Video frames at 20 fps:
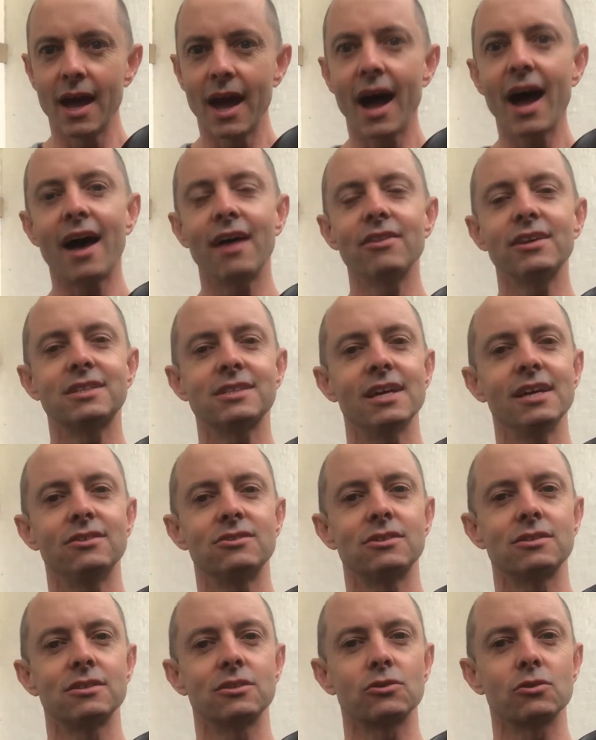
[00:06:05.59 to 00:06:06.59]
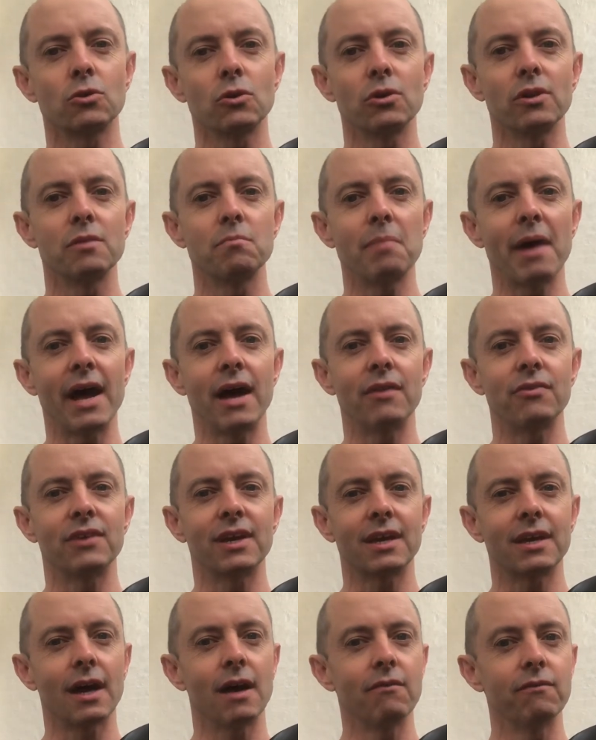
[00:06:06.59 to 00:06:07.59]
Other teachers are all about the
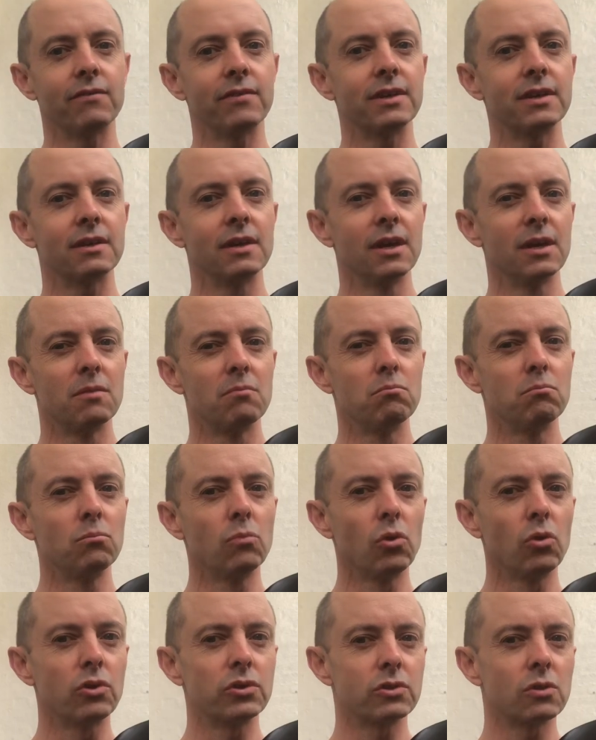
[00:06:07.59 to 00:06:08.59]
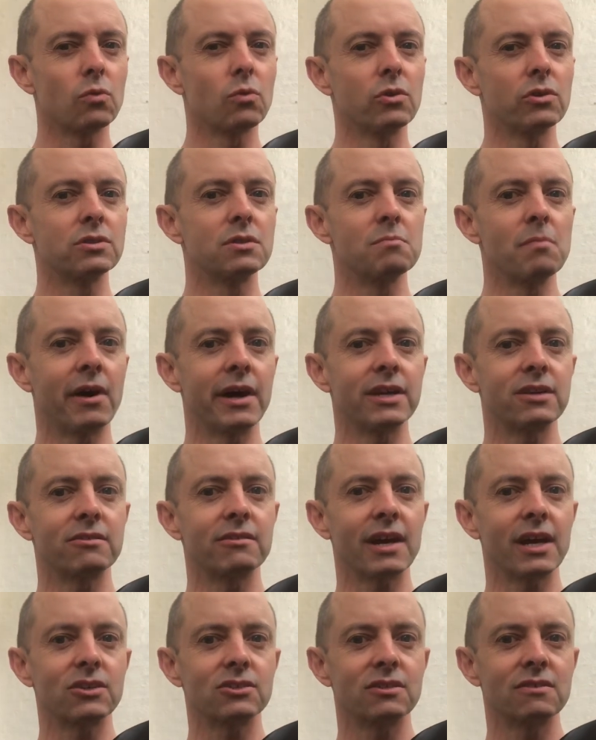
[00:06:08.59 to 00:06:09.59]
comfort, more towards my
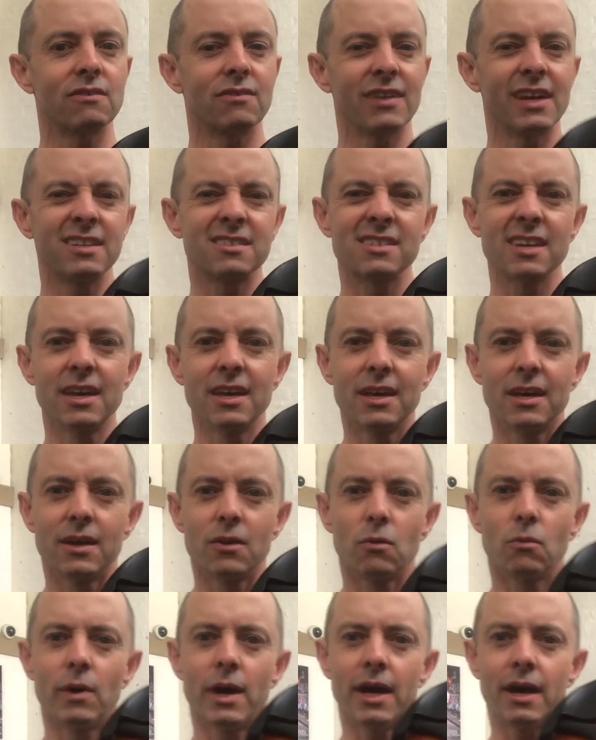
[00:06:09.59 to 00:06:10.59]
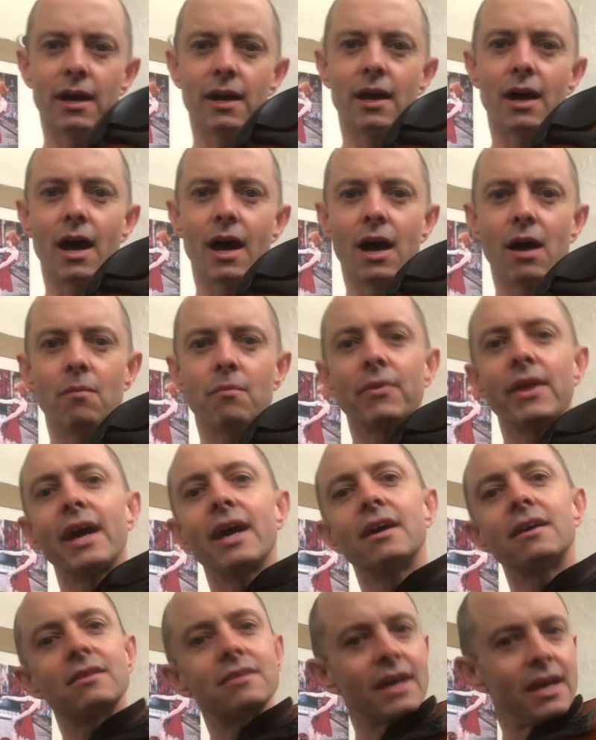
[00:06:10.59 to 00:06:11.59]
direction of things, where
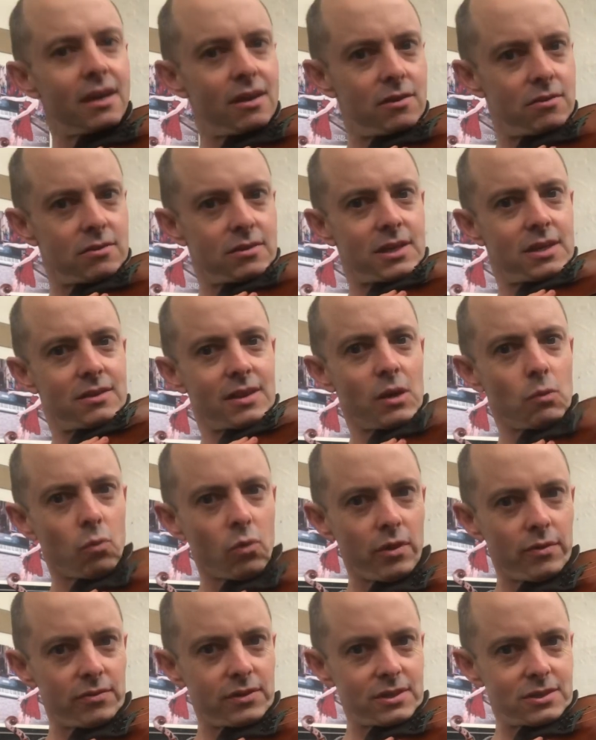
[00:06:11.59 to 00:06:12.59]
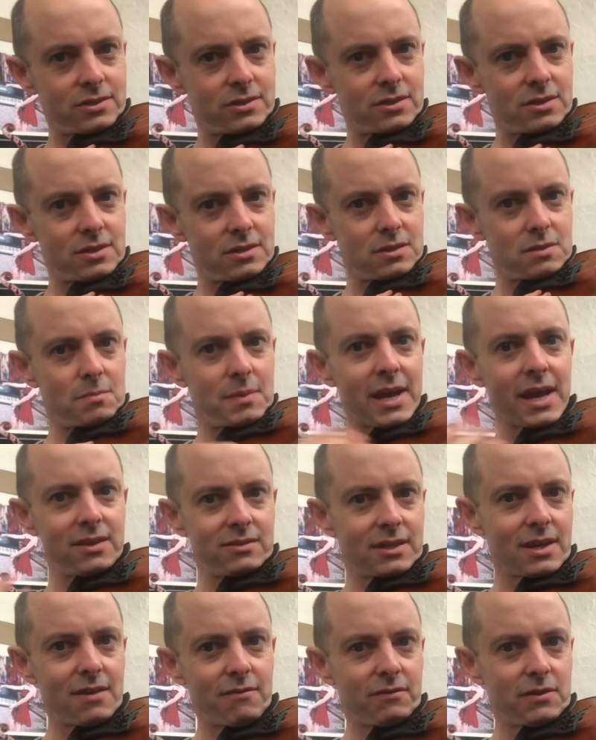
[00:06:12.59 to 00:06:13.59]
they think they want the student to be as
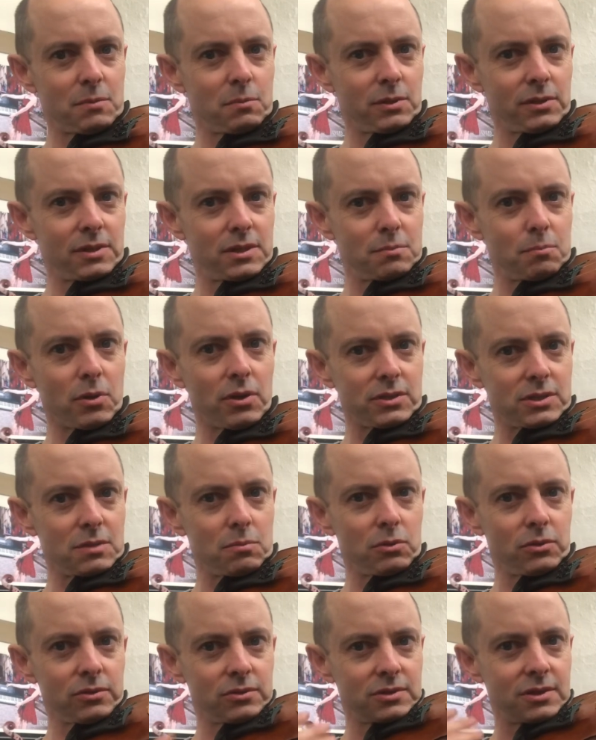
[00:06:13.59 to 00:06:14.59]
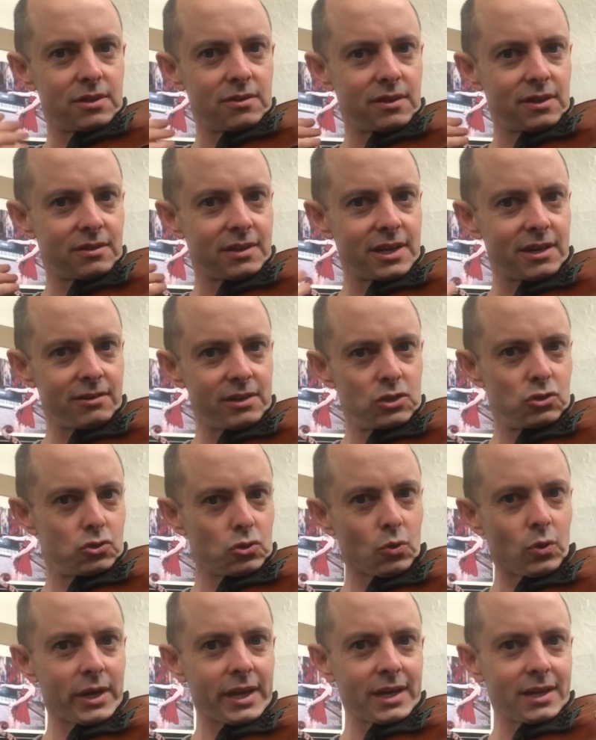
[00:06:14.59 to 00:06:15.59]
comfortable as possible so that they're
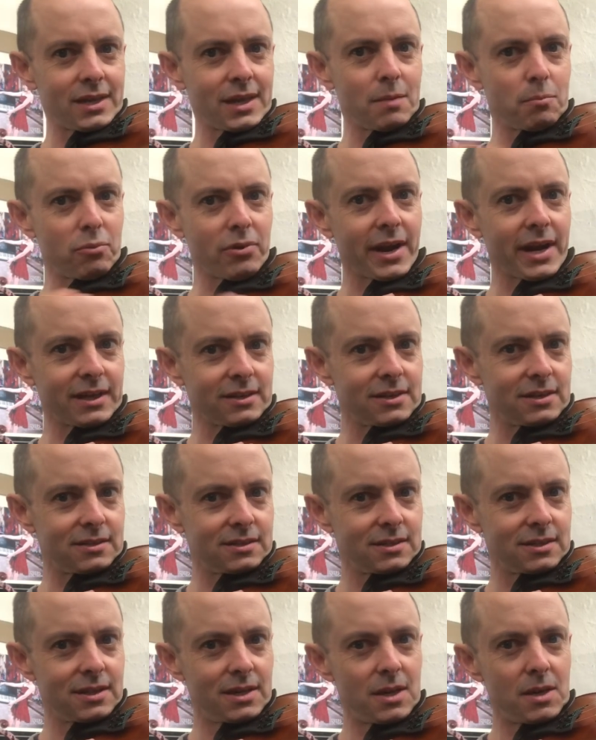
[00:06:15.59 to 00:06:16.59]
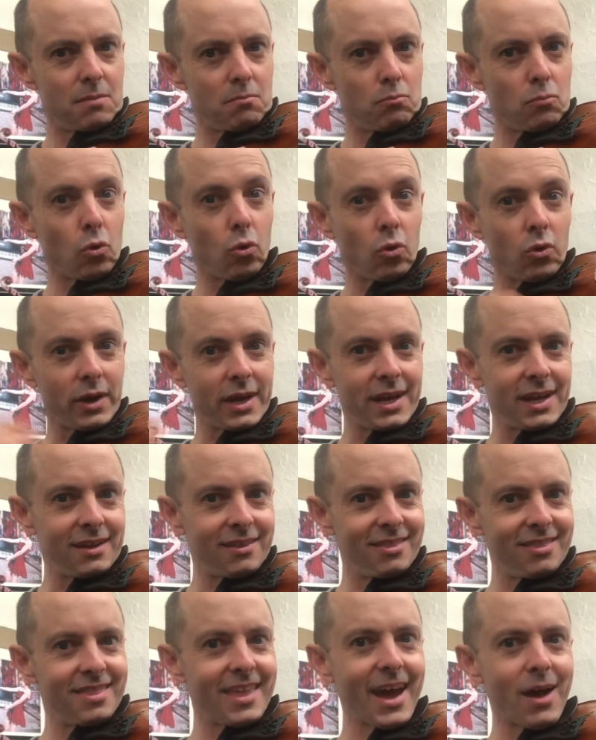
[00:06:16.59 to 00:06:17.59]
enjoying their practice more
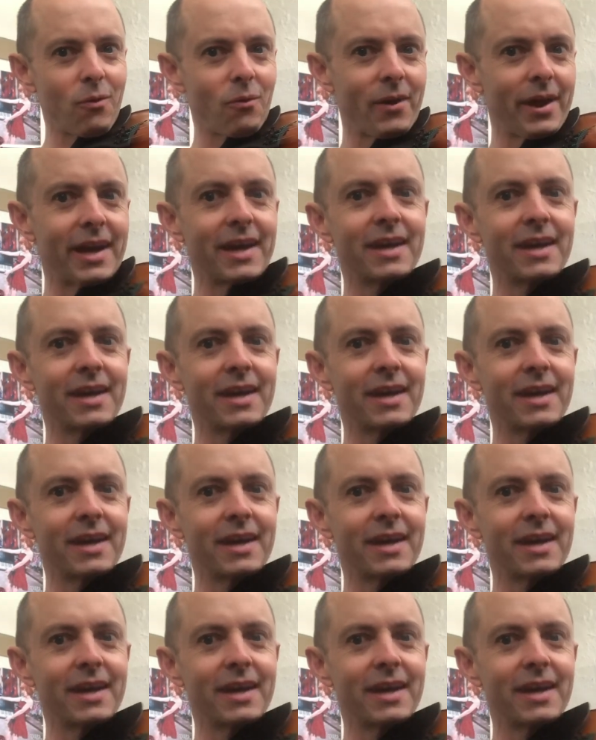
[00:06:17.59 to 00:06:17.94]
in that way.